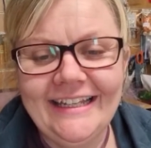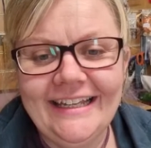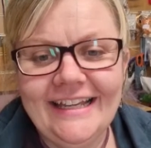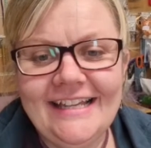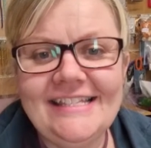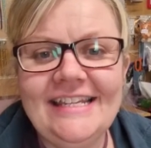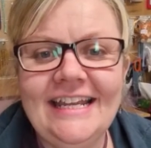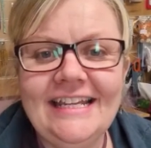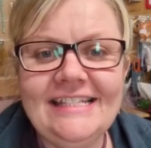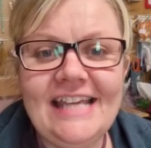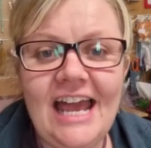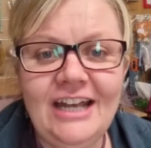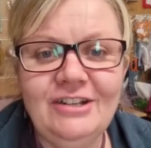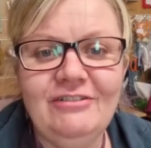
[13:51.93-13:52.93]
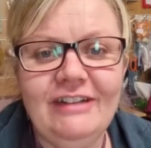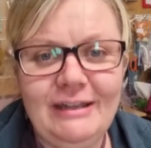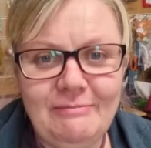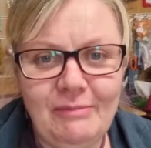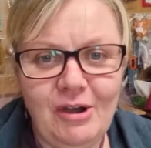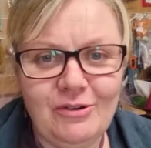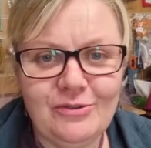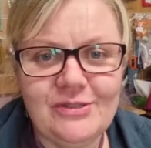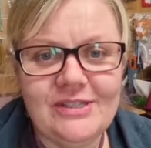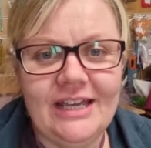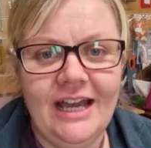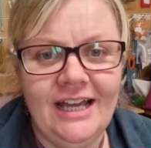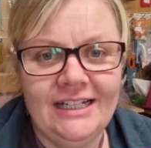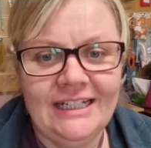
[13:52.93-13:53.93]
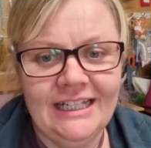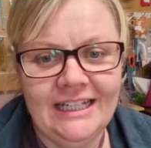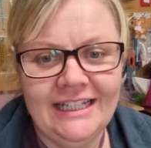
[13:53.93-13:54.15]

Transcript: it 10 green bottles, Anne?